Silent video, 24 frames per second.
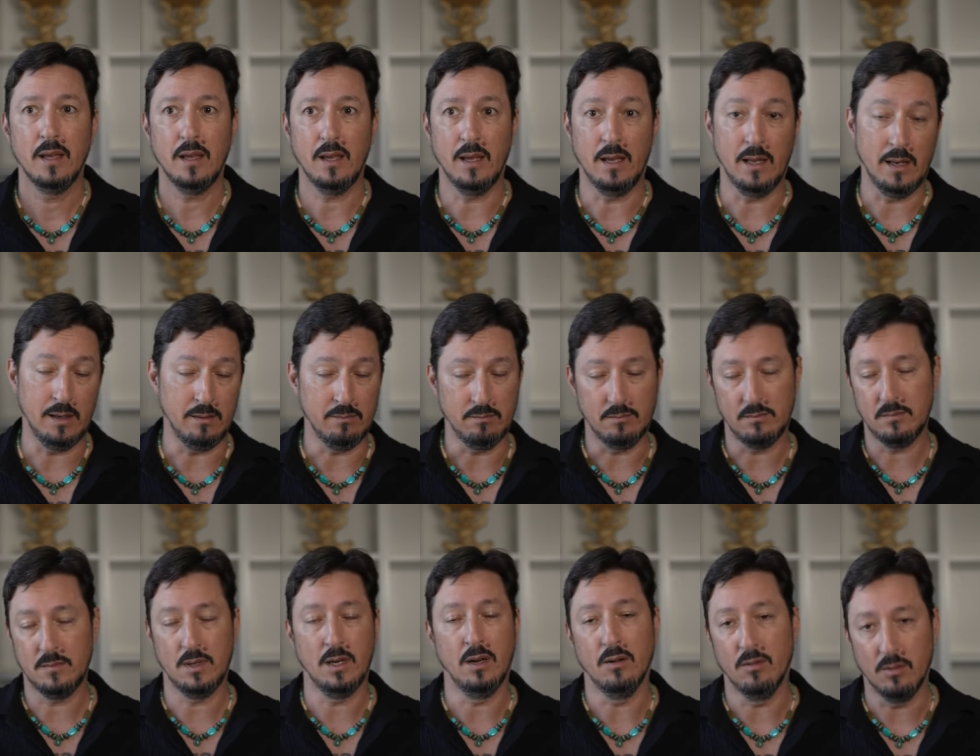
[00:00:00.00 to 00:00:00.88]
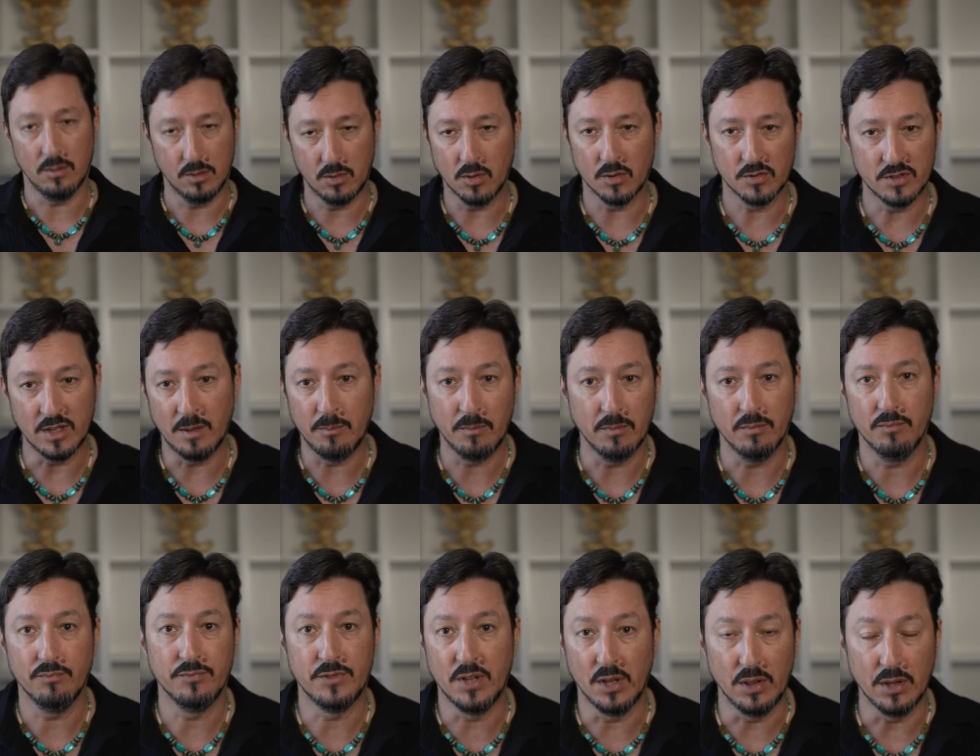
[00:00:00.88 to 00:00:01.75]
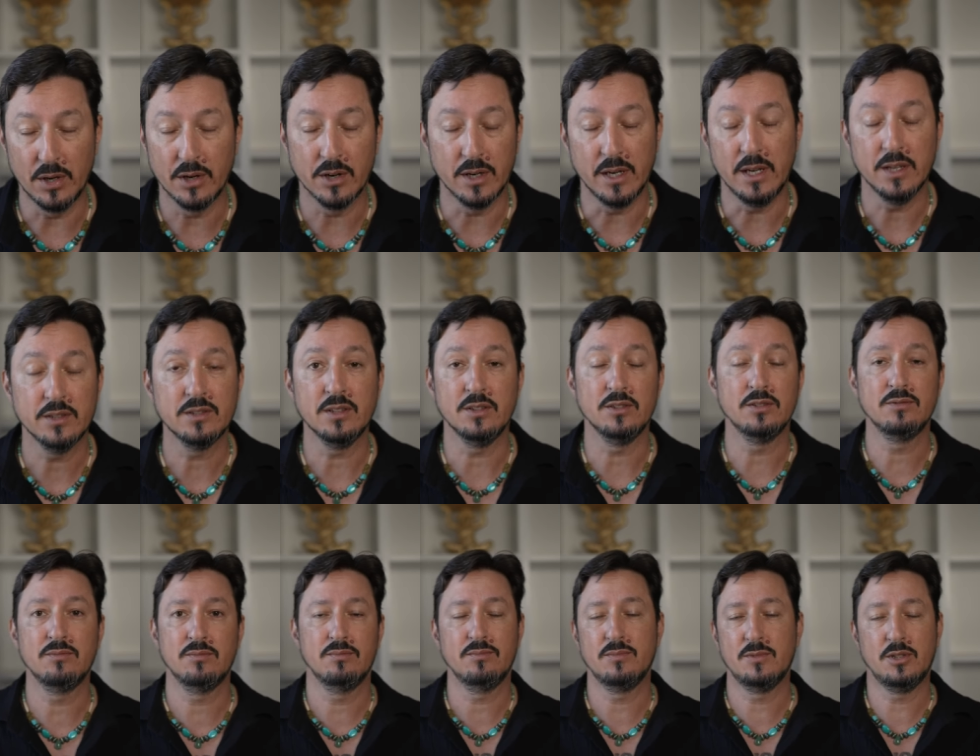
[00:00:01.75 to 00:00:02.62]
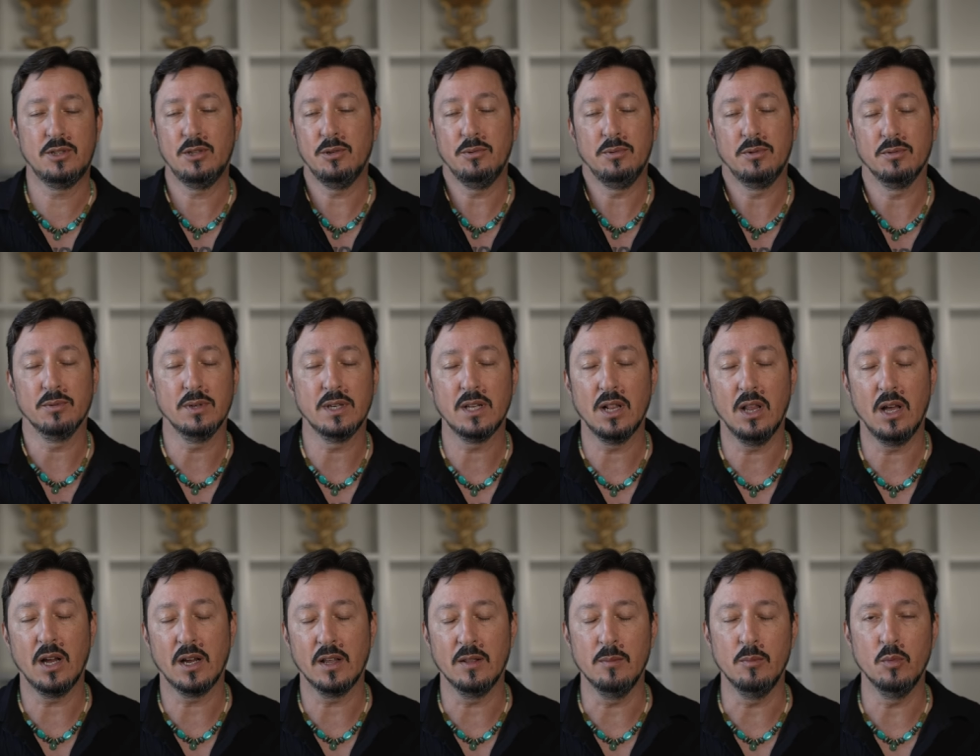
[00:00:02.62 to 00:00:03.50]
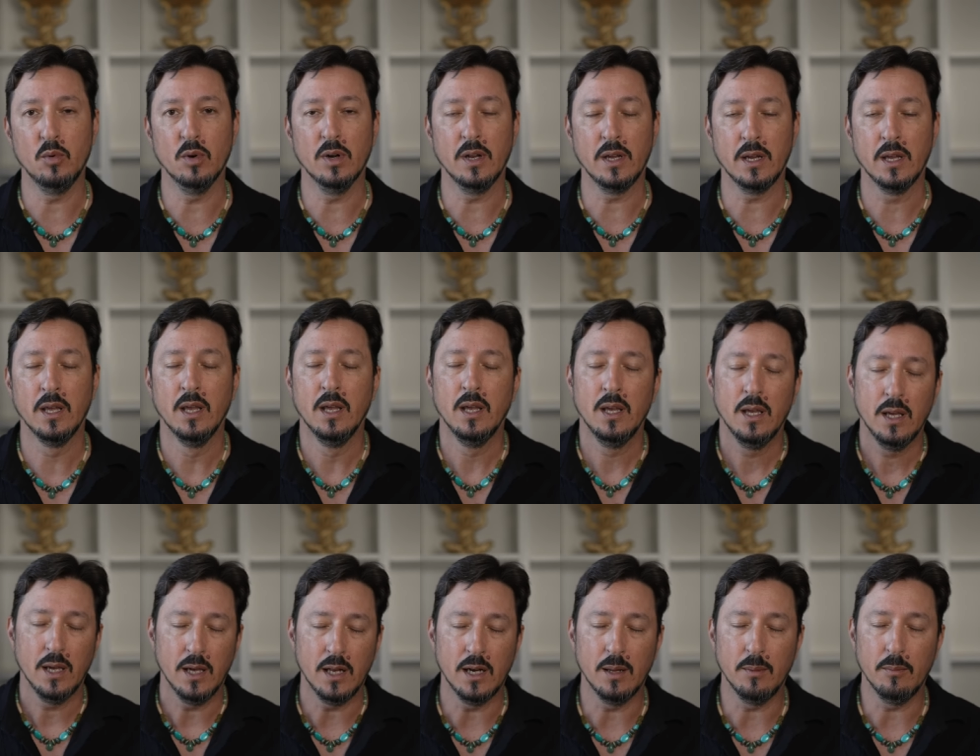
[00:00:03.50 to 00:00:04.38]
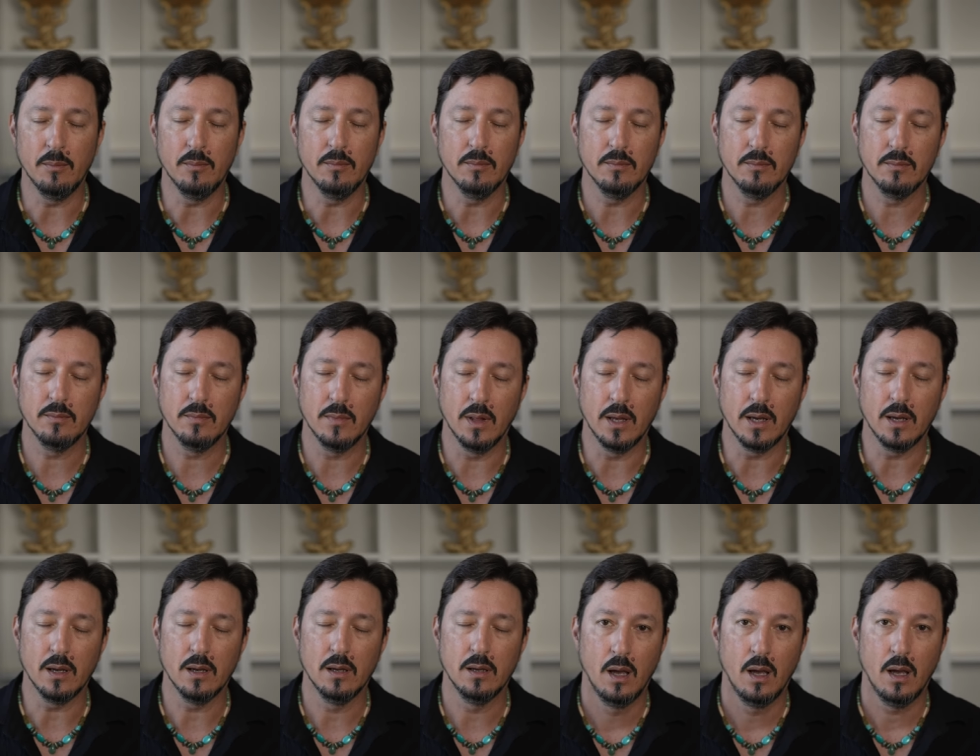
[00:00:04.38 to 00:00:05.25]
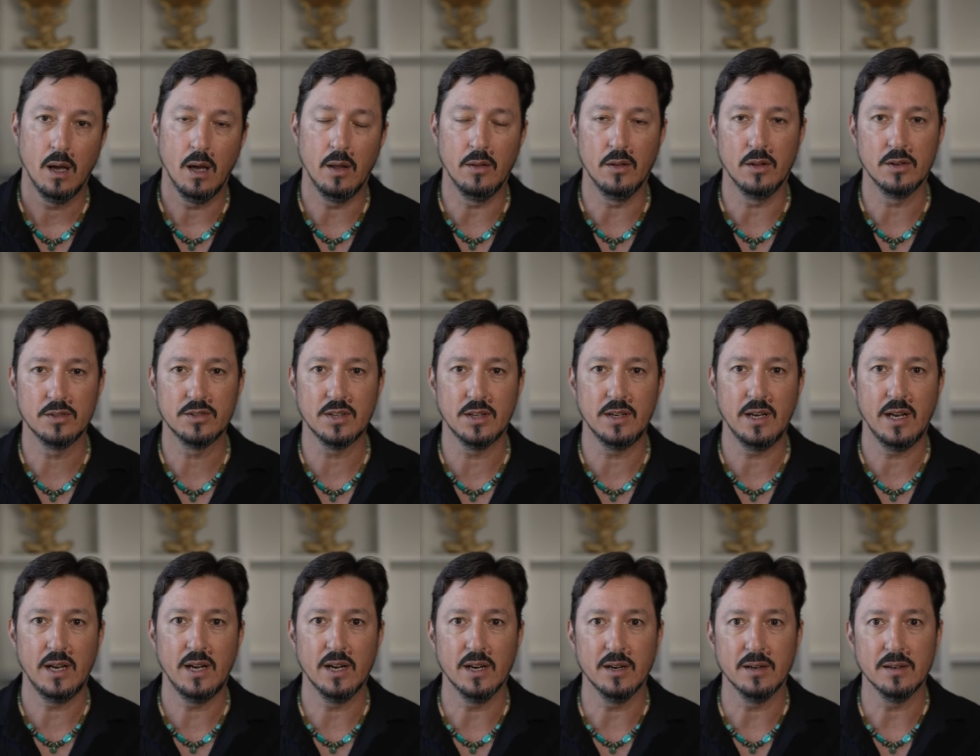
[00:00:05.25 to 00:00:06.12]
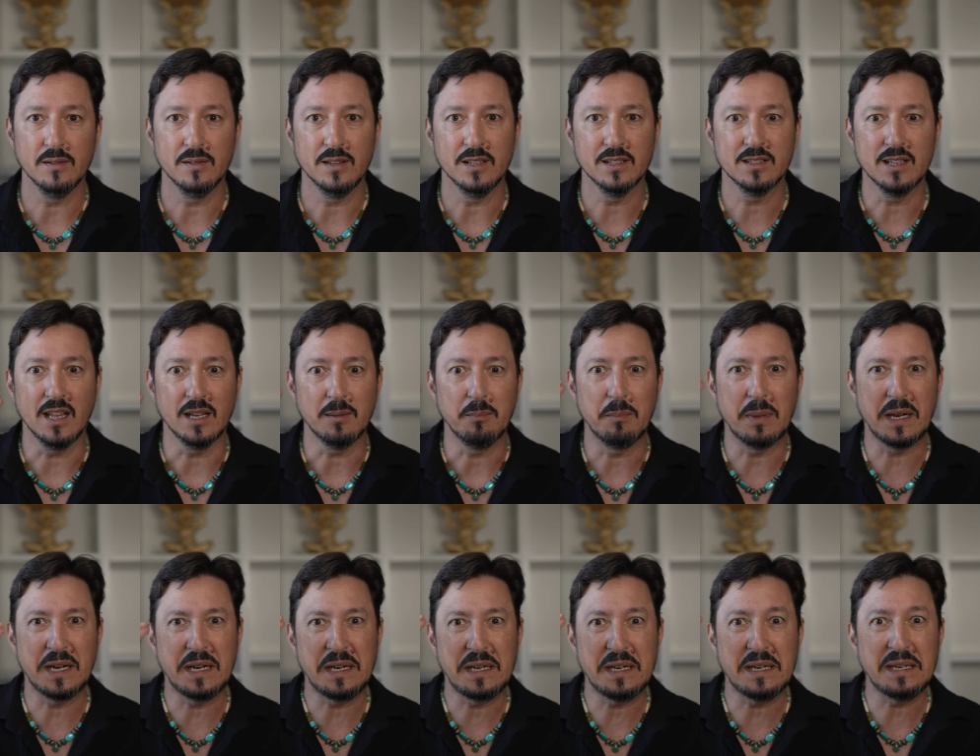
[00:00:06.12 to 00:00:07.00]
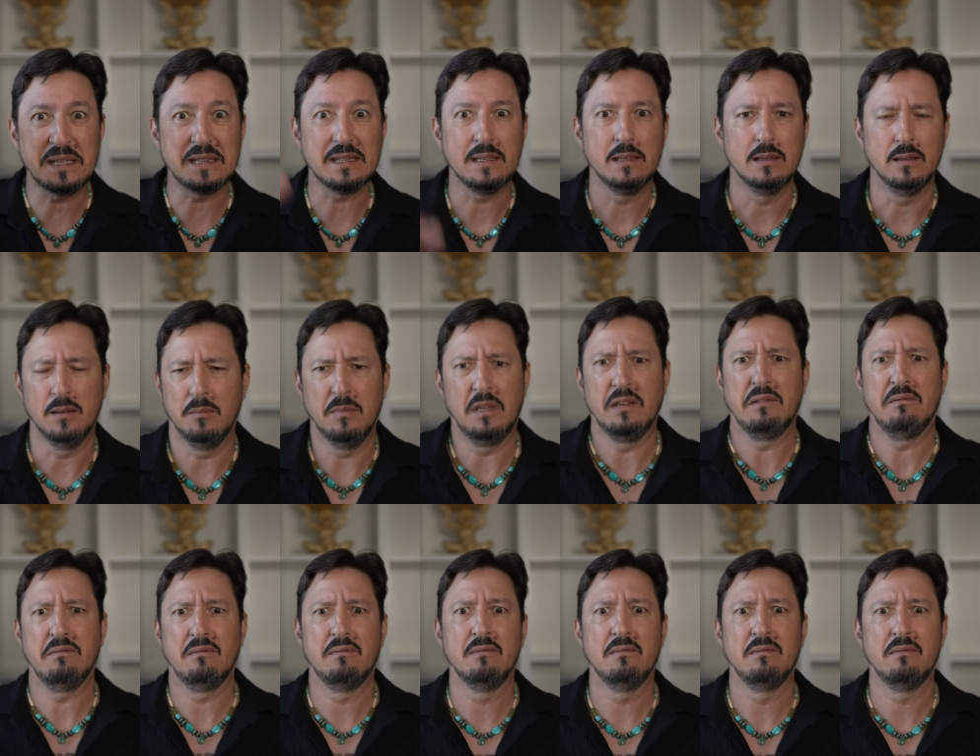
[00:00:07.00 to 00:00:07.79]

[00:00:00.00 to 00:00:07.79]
And, you know, of course I'm delirious. It's two, three o'clock in the morning and I'm like, and all of a sudden I hear this like, I'm like,